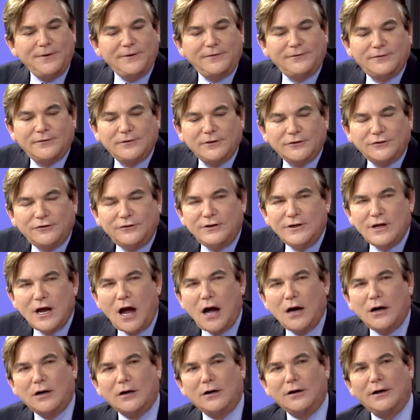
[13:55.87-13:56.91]
This looks
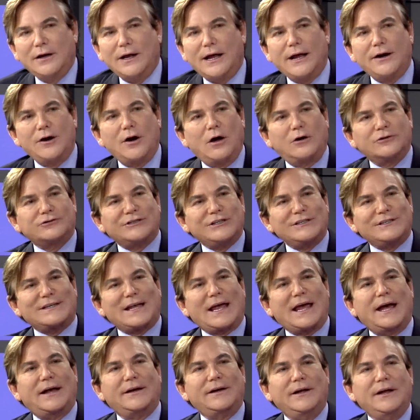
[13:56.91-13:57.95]
younger. And all she's
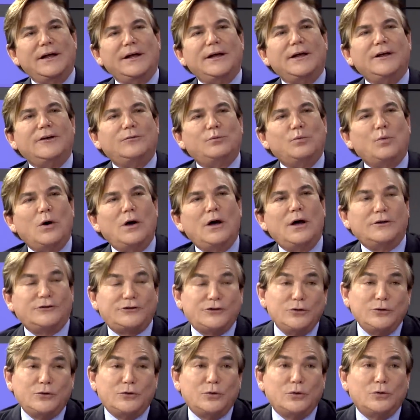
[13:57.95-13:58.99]
had is one
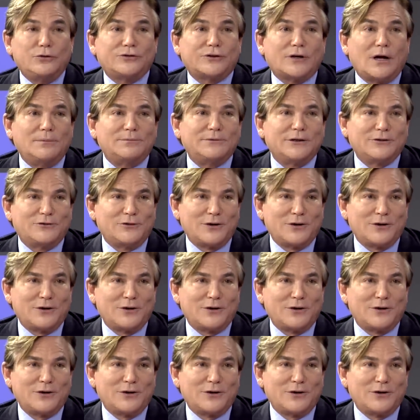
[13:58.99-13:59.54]
two cool sculpting